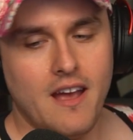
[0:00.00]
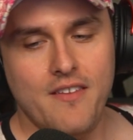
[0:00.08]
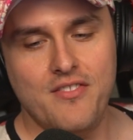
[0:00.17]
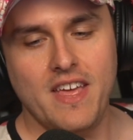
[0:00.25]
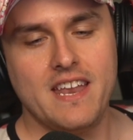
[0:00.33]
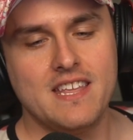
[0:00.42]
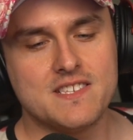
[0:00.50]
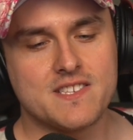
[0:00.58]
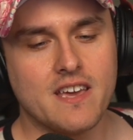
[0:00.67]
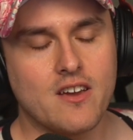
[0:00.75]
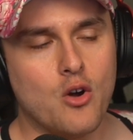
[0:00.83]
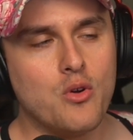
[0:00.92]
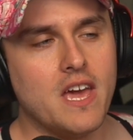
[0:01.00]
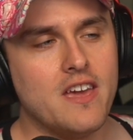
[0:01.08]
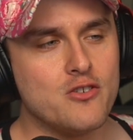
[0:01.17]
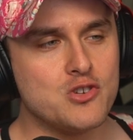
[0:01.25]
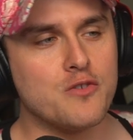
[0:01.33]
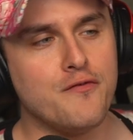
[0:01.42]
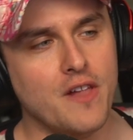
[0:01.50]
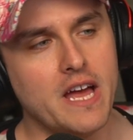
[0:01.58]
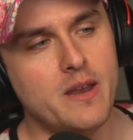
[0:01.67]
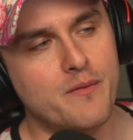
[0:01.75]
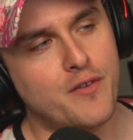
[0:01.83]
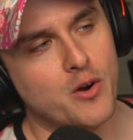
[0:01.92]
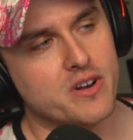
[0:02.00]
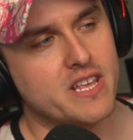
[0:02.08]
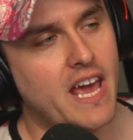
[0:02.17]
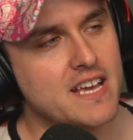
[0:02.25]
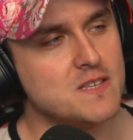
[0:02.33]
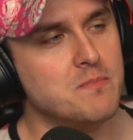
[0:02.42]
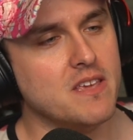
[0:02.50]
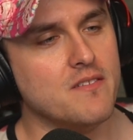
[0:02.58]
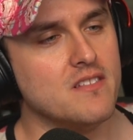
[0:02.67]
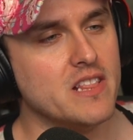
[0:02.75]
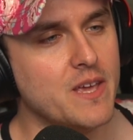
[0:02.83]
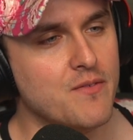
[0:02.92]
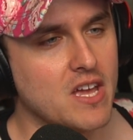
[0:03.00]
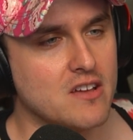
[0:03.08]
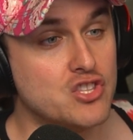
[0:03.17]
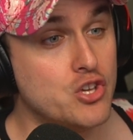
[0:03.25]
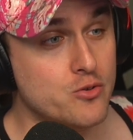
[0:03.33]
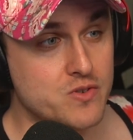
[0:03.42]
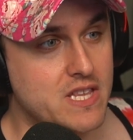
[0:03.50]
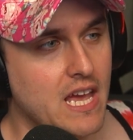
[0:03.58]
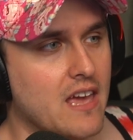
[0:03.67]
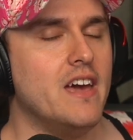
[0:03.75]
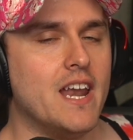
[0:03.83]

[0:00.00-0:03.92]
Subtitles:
And then he's like, okay, here's your flight info, and it has me leaving on Tuesday.